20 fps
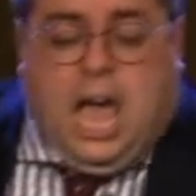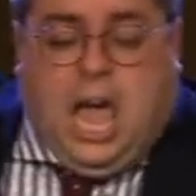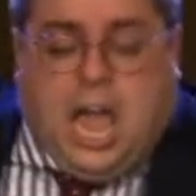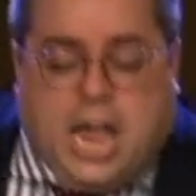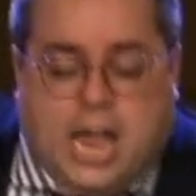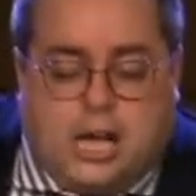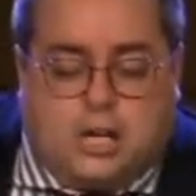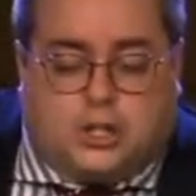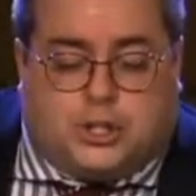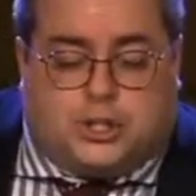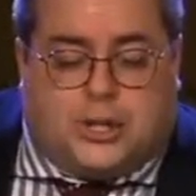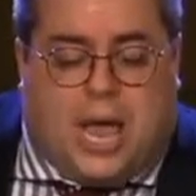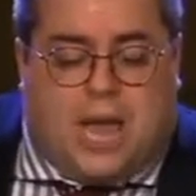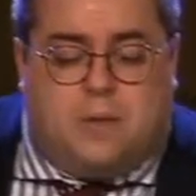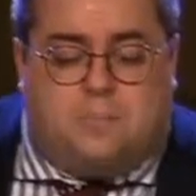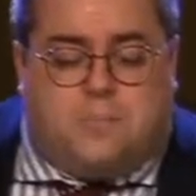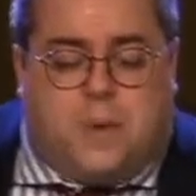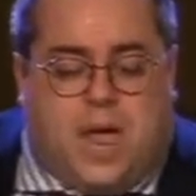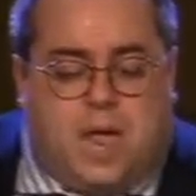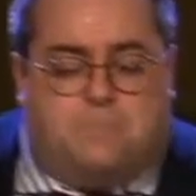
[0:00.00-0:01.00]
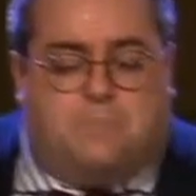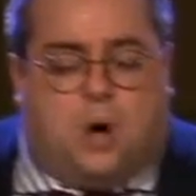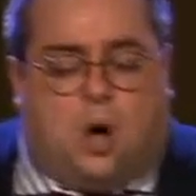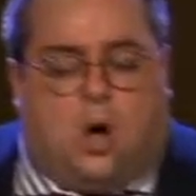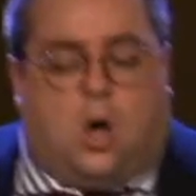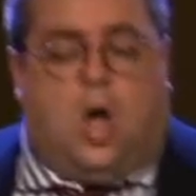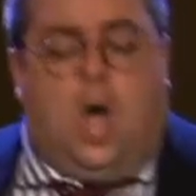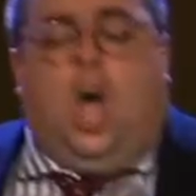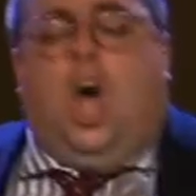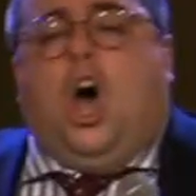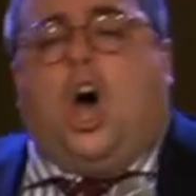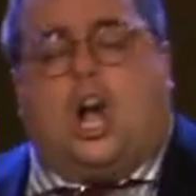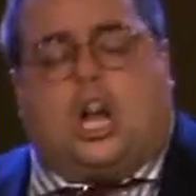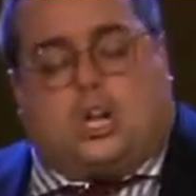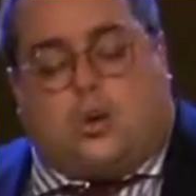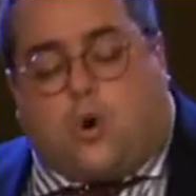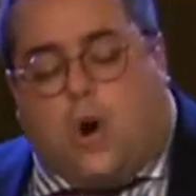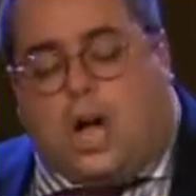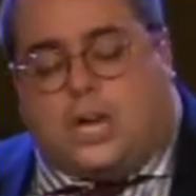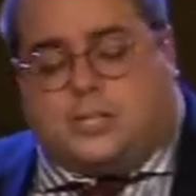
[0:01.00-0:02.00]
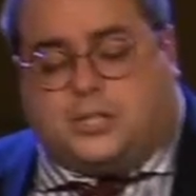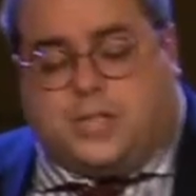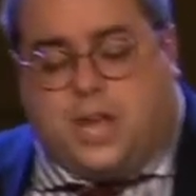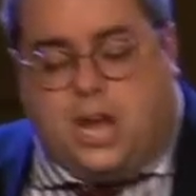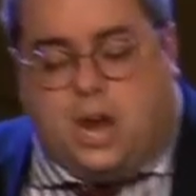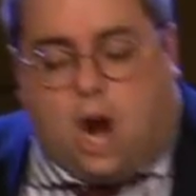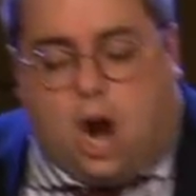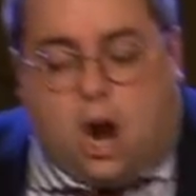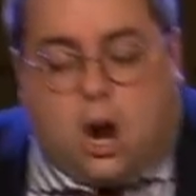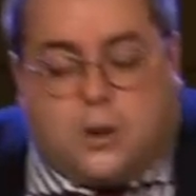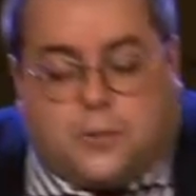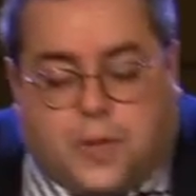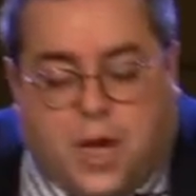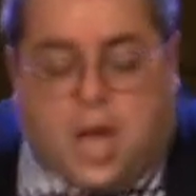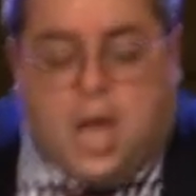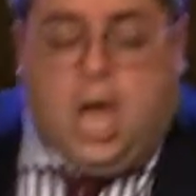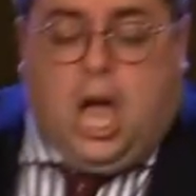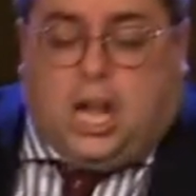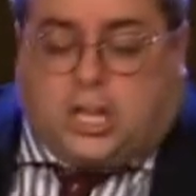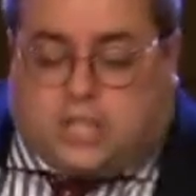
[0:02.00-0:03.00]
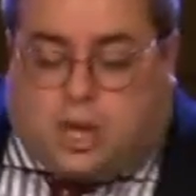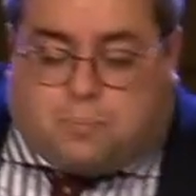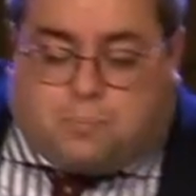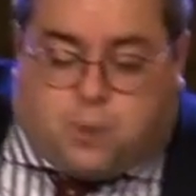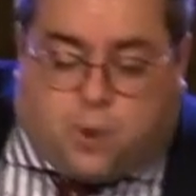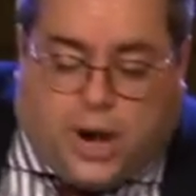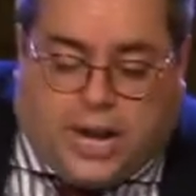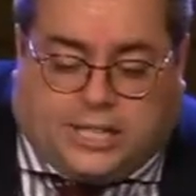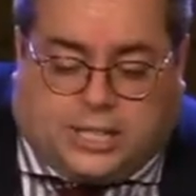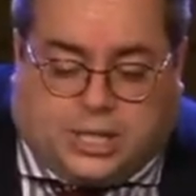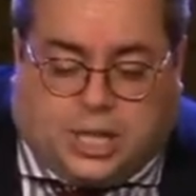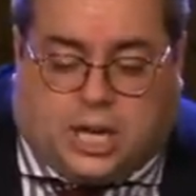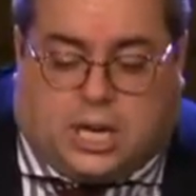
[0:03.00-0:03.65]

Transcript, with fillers: He'll send people across across the earth uh, to preach the